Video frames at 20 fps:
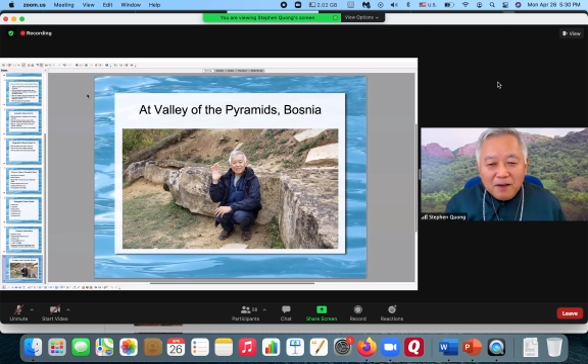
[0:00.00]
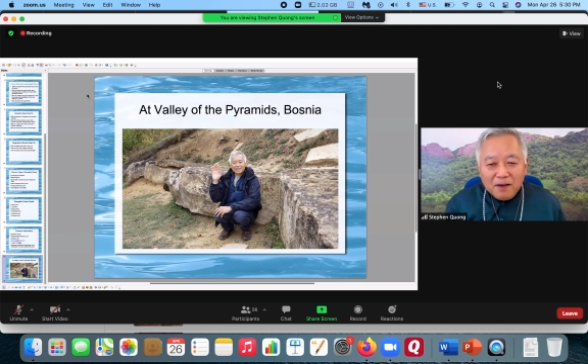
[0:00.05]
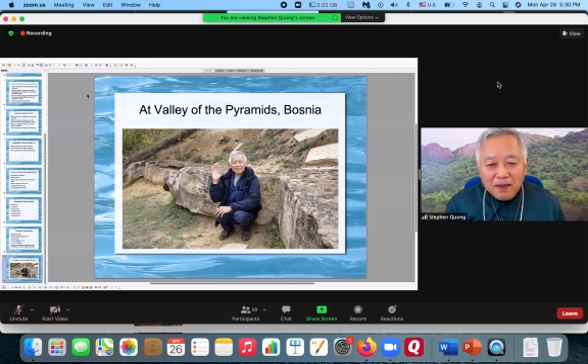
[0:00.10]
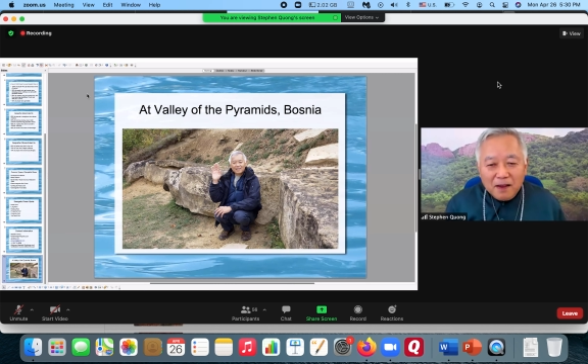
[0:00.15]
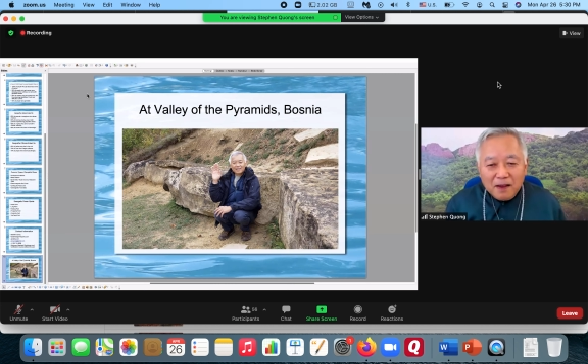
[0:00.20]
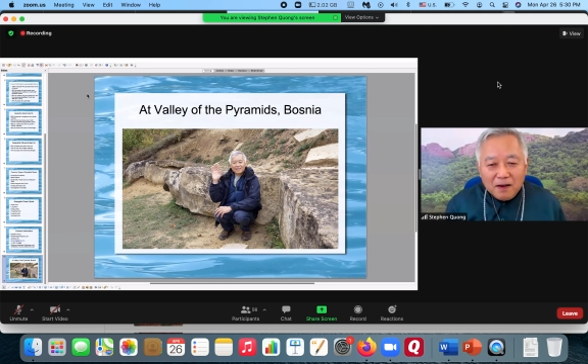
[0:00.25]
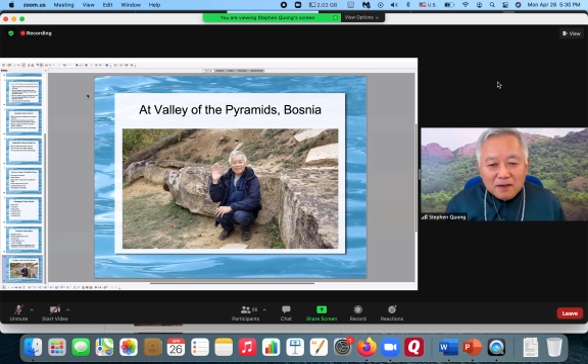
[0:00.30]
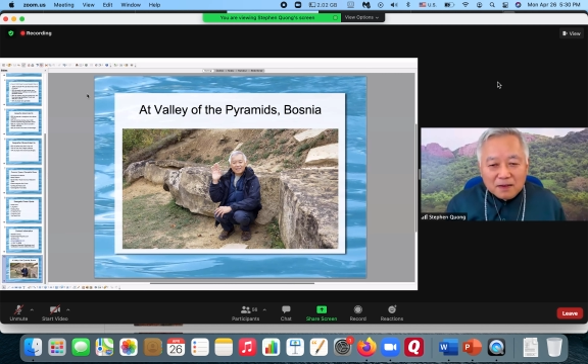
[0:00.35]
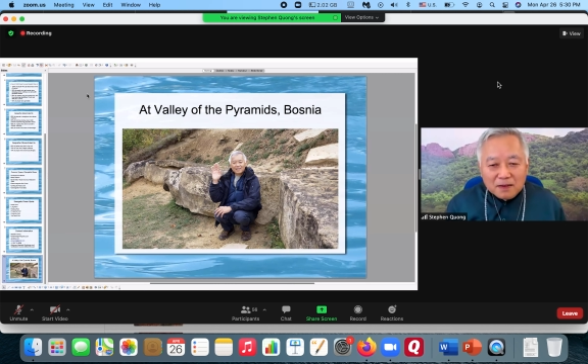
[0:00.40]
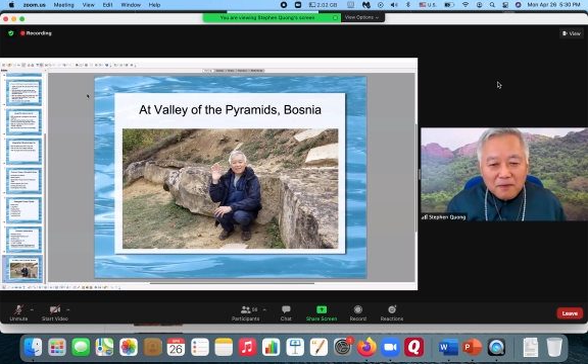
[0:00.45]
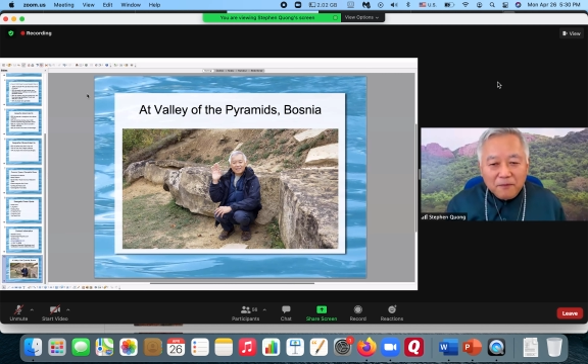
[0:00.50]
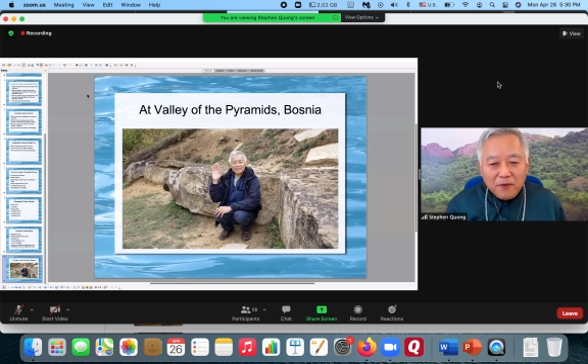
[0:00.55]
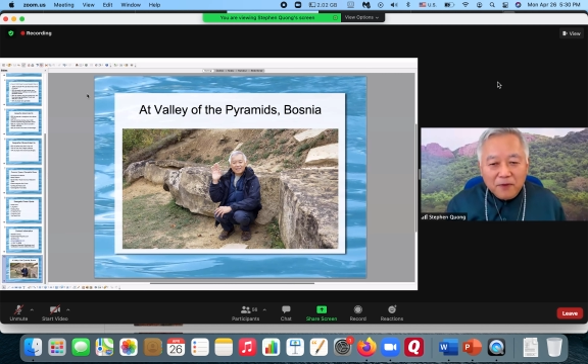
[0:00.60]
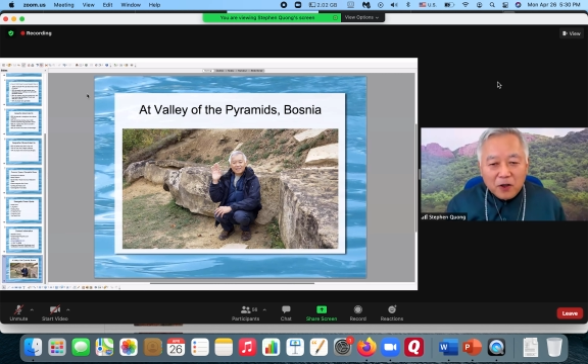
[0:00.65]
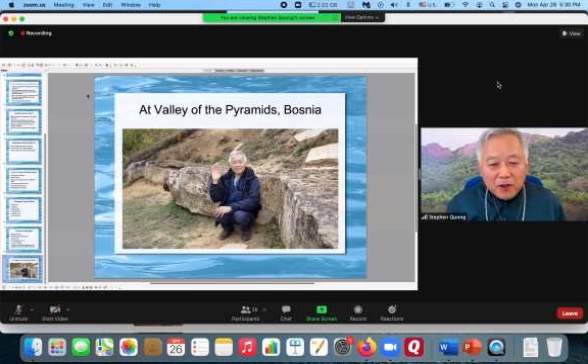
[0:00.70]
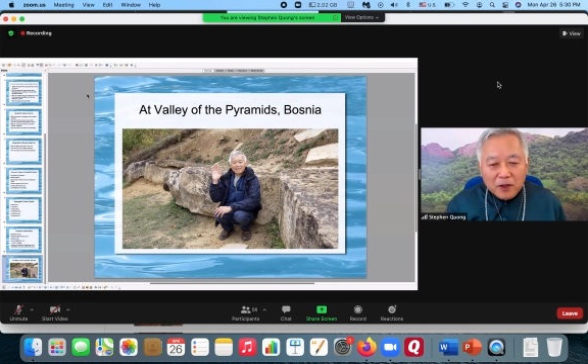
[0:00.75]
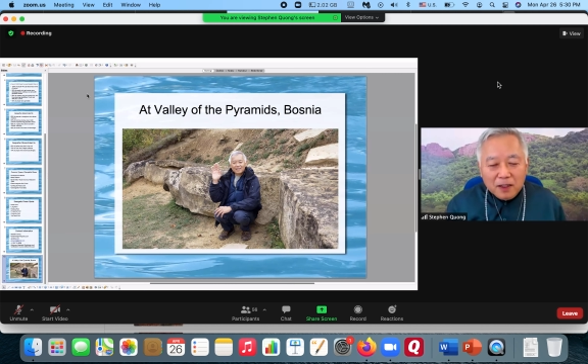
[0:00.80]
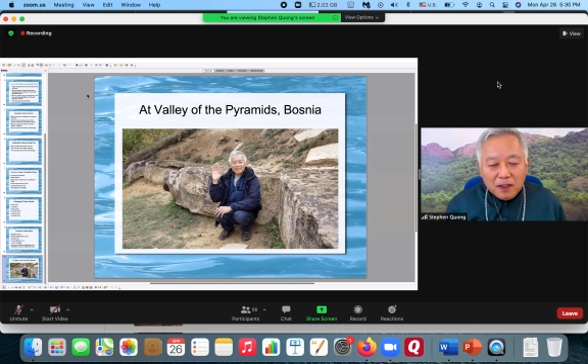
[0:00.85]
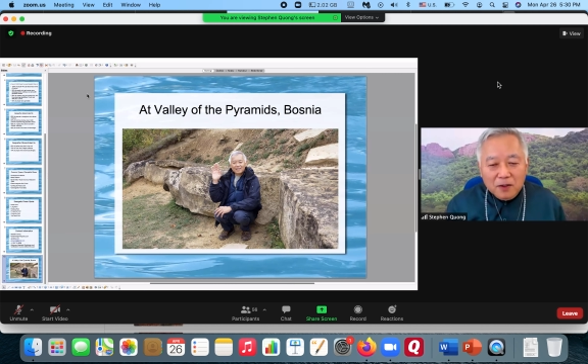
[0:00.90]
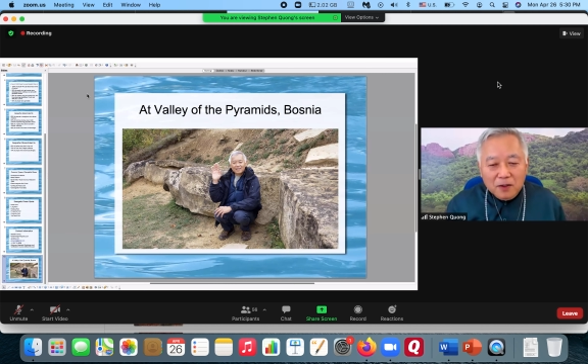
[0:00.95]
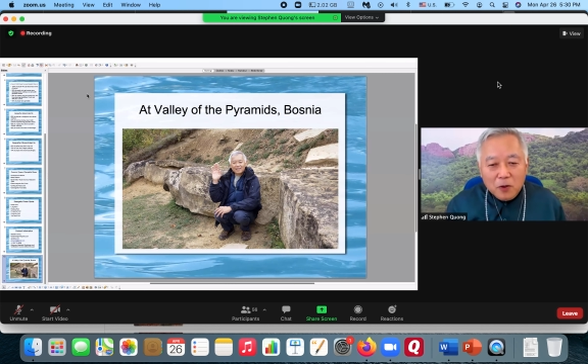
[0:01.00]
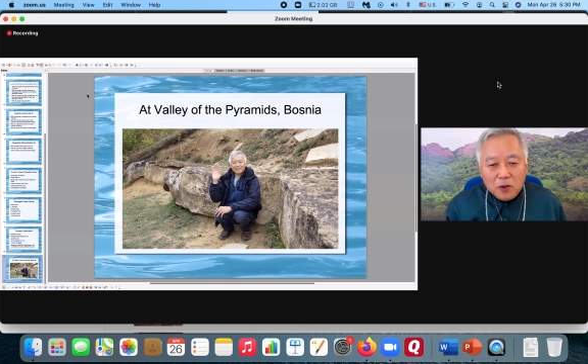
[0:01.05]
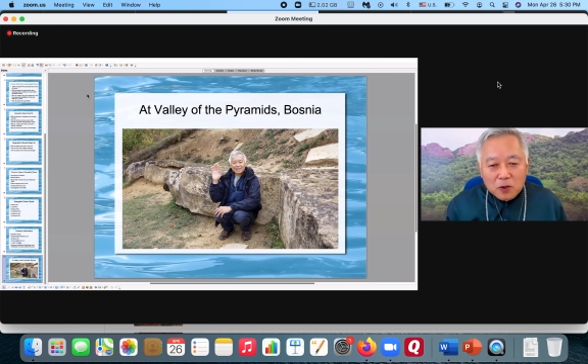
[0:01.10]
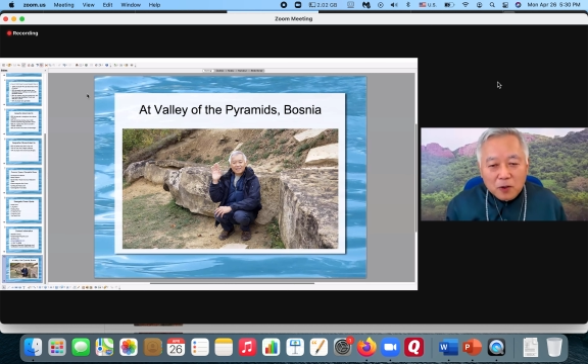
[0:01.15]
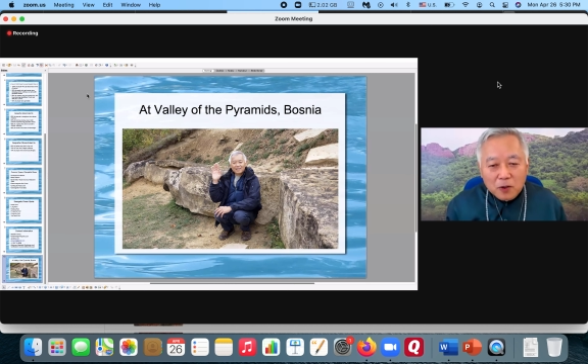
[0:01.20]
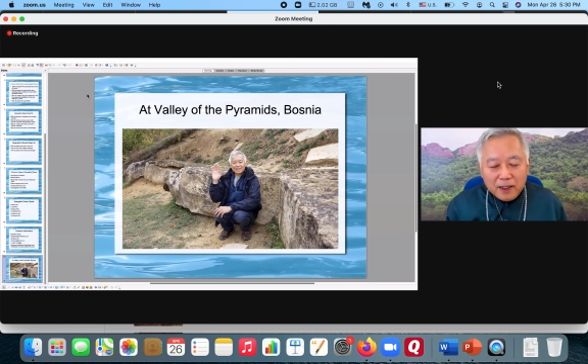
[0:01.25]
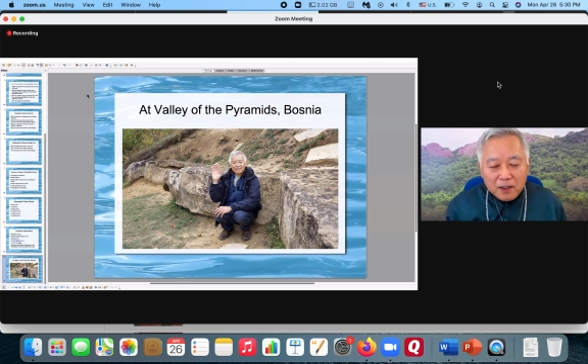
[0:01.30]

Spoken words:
there's some very unusual